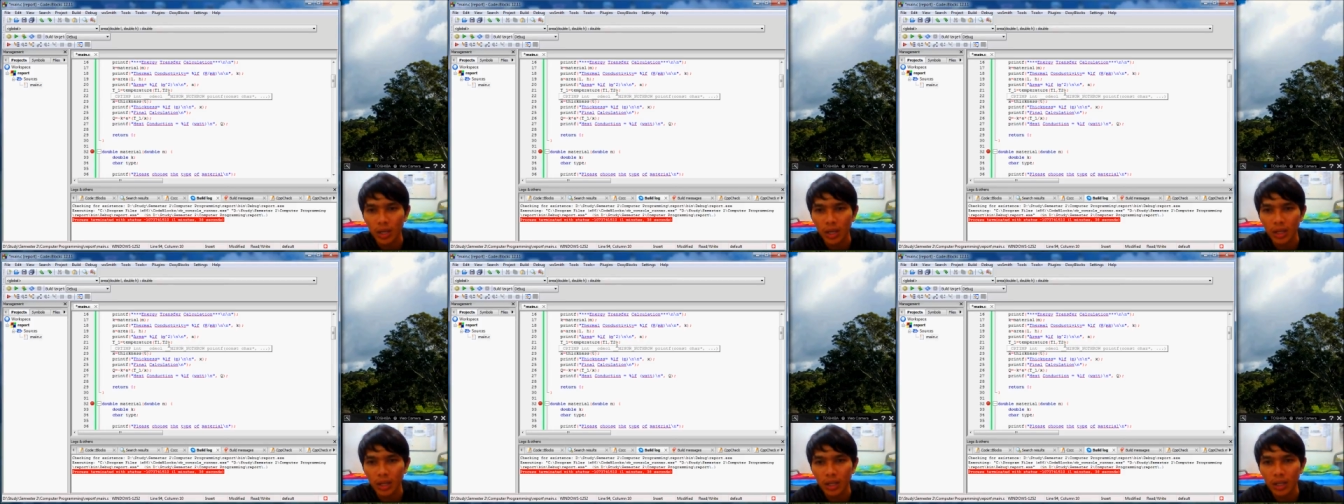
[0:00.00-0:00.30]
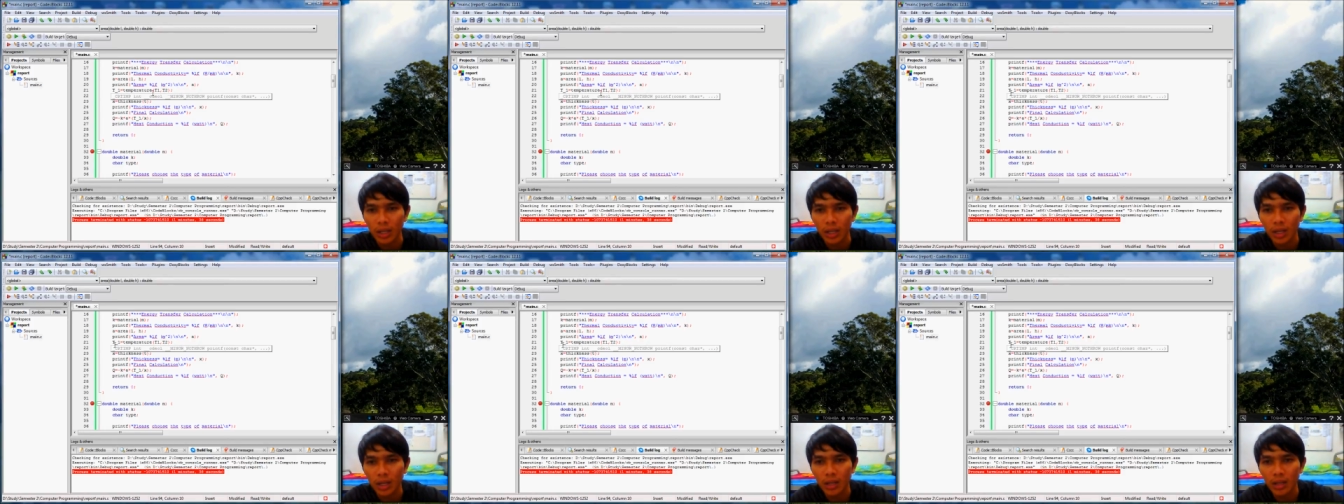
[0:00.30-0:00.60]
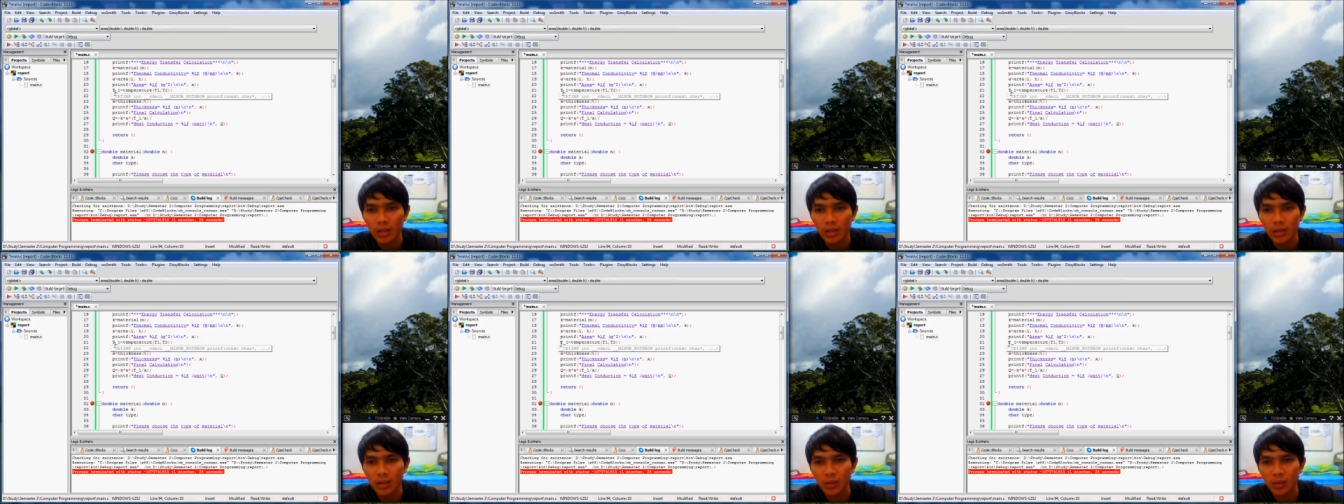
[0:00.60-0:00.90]
Then
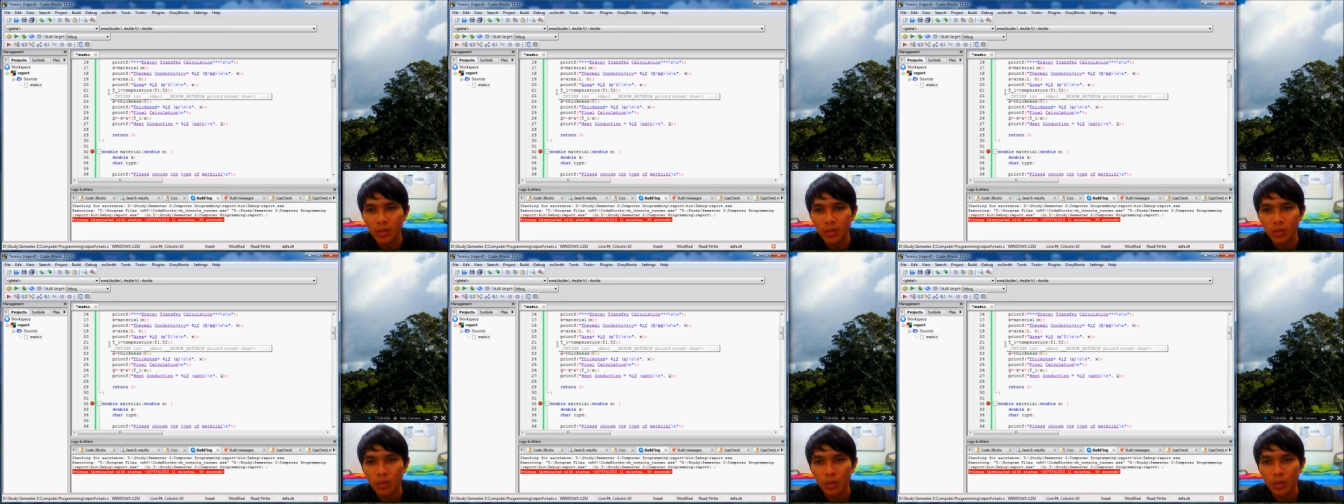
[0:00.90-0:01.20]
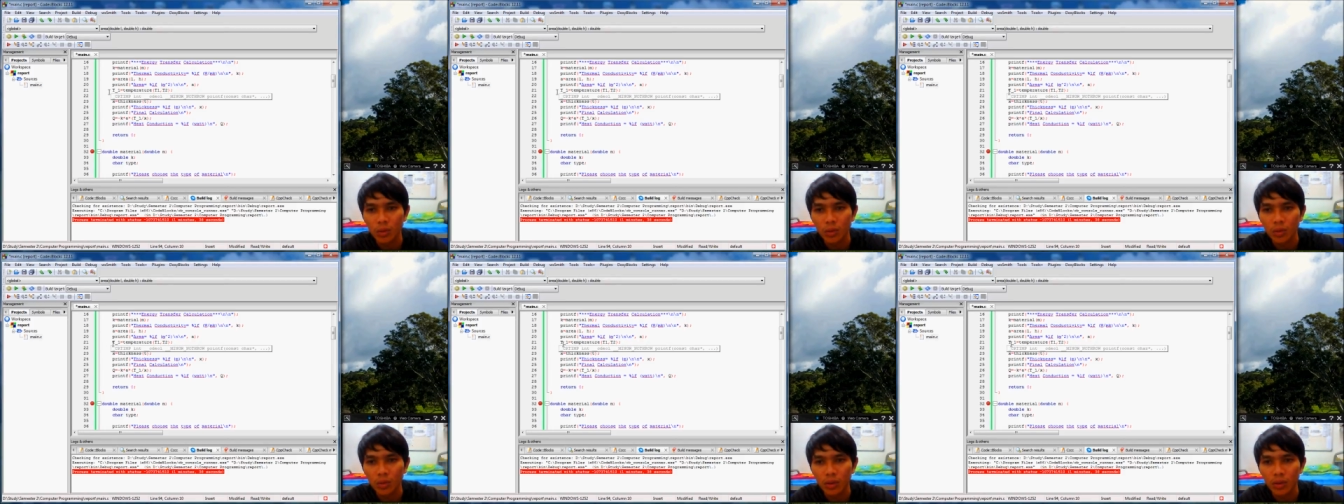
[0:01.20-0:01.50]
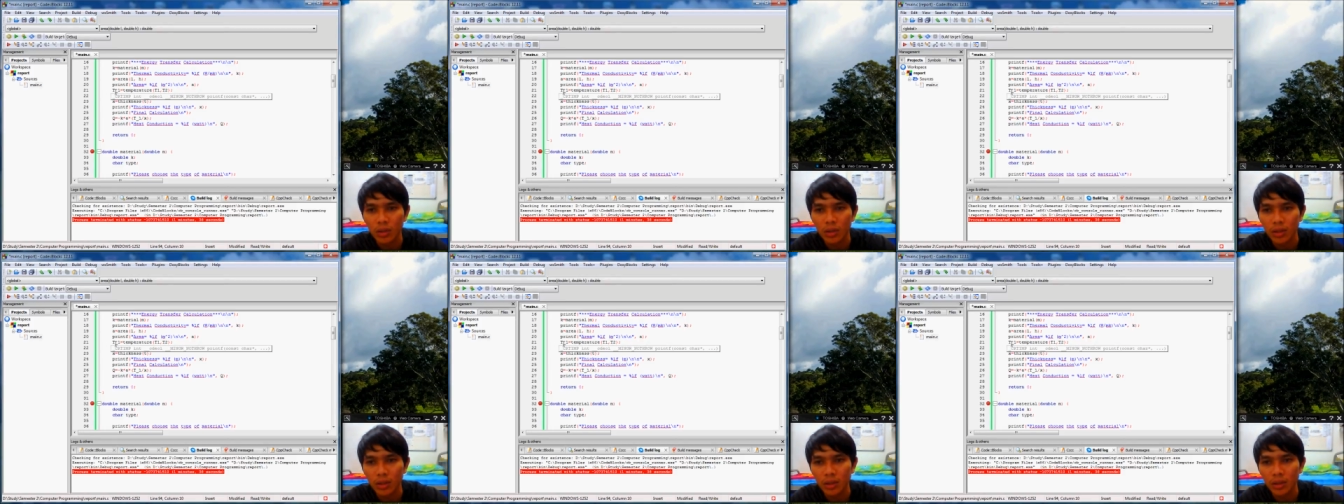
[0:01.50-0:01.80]
go to
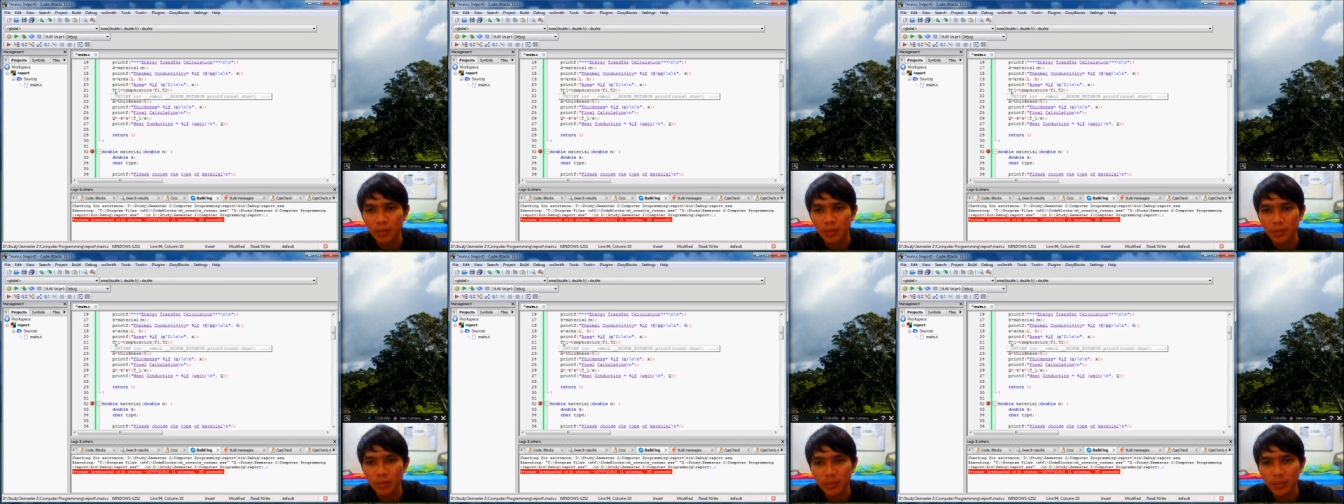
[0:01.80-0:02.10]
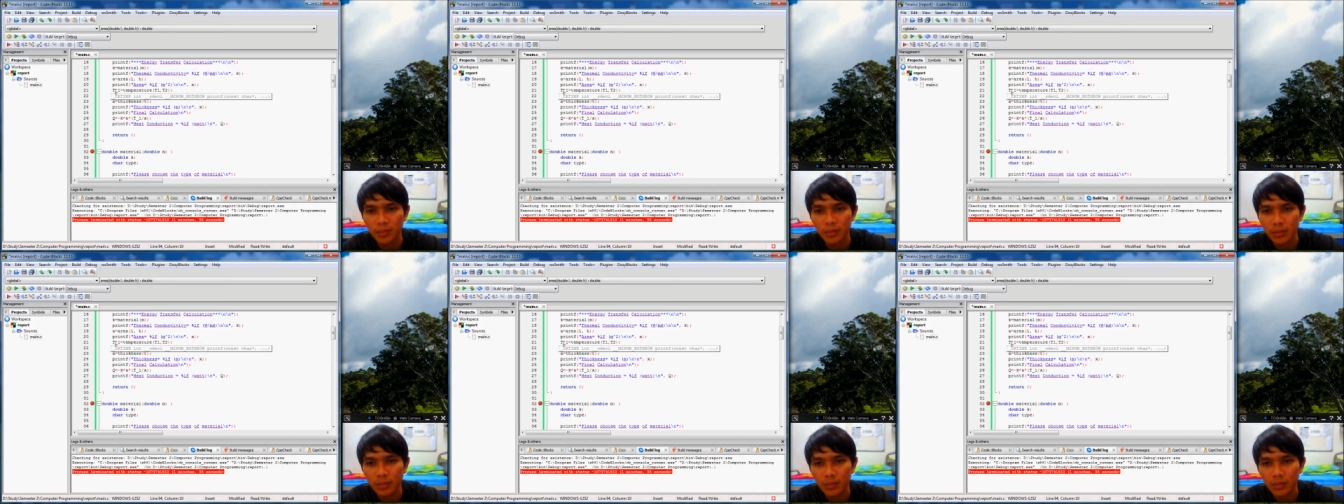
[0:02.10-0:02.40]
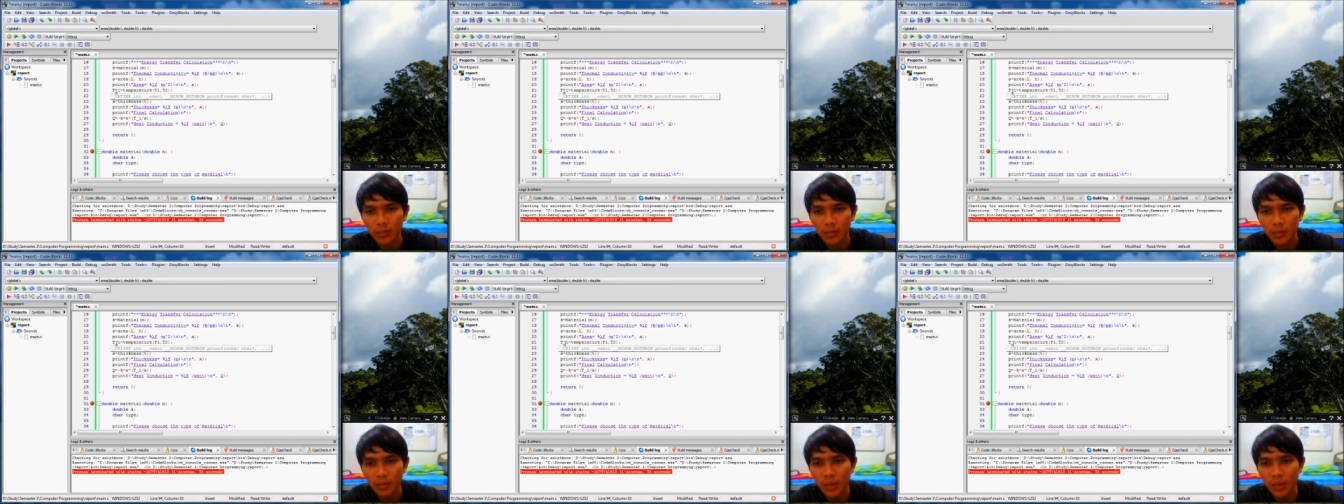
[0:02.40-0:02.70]
the
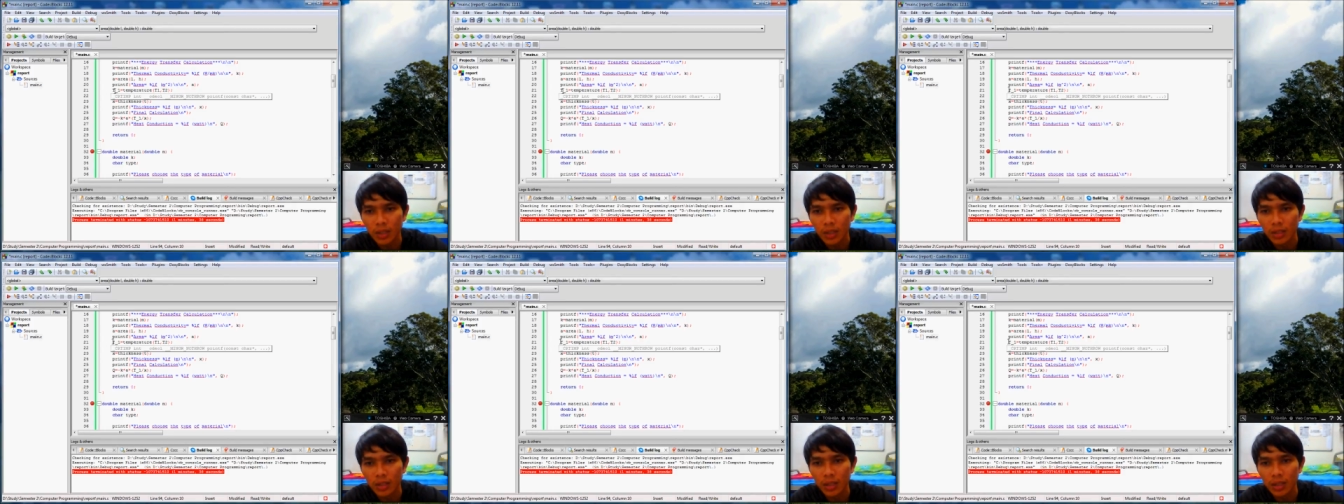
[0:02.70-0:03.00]
second